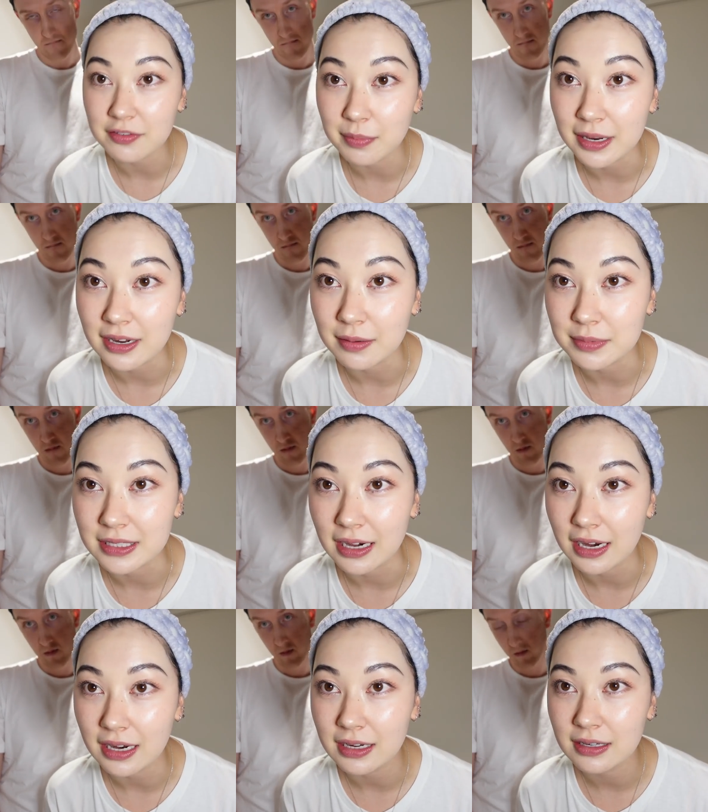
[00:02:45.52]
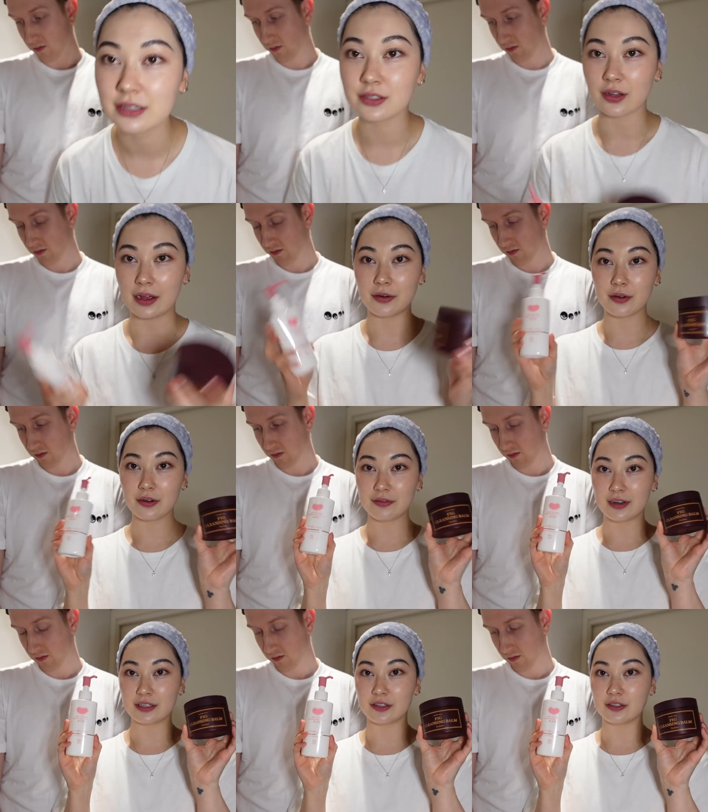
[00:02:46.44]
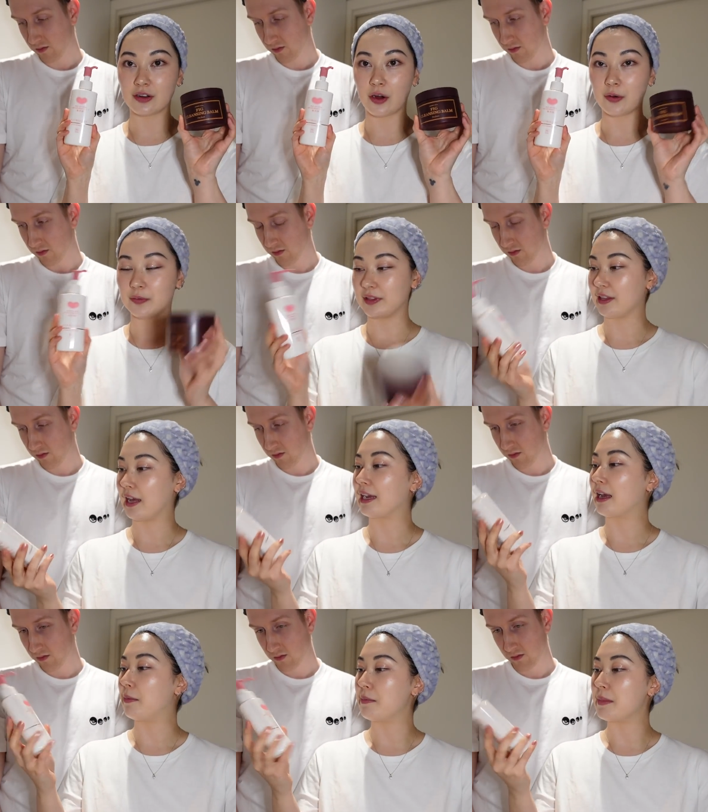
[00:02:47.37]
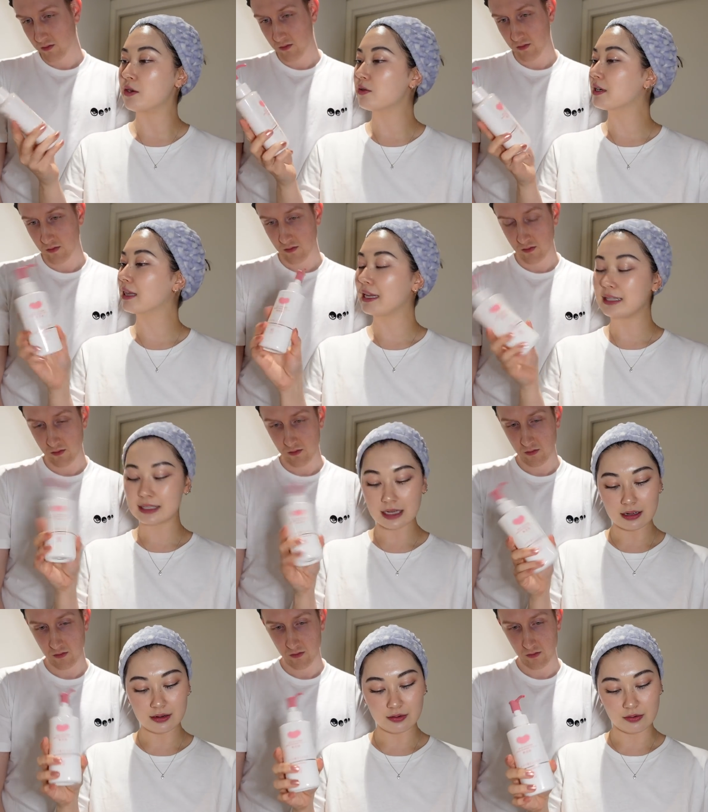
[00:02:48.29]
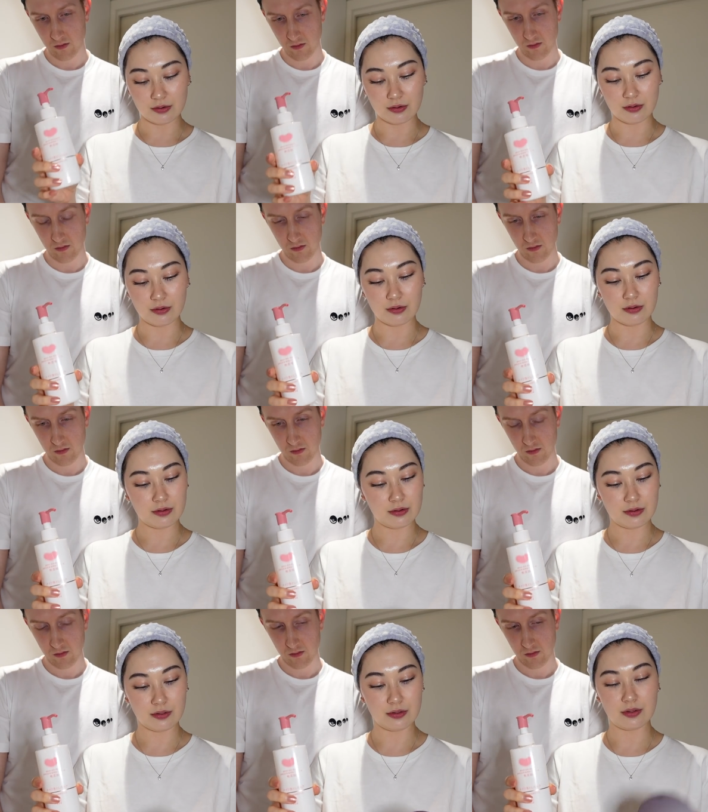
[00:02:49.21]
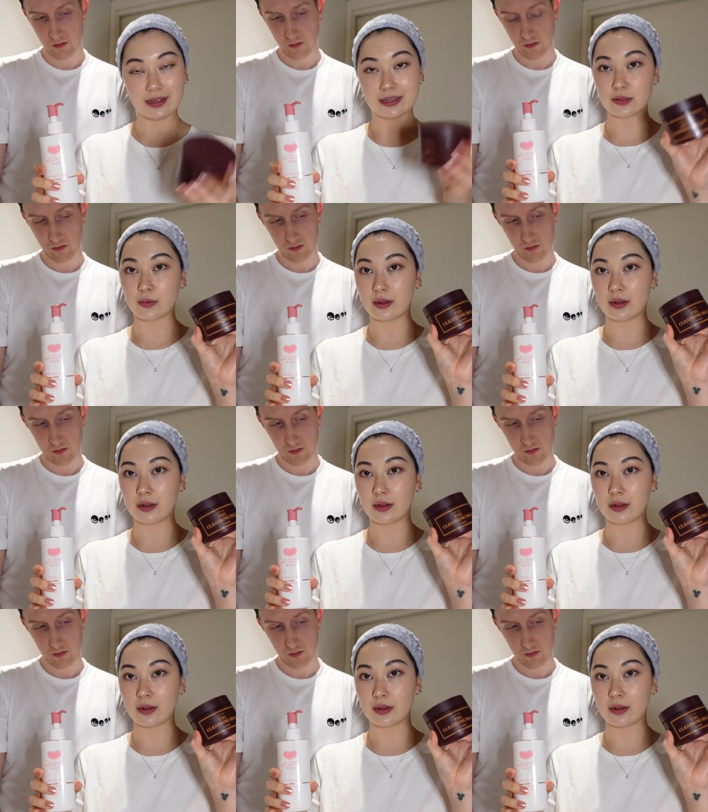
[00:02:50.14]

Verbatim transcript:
Speaker 1: of makeup today. So I don't know if I should go with like a milk cleanser mm. or this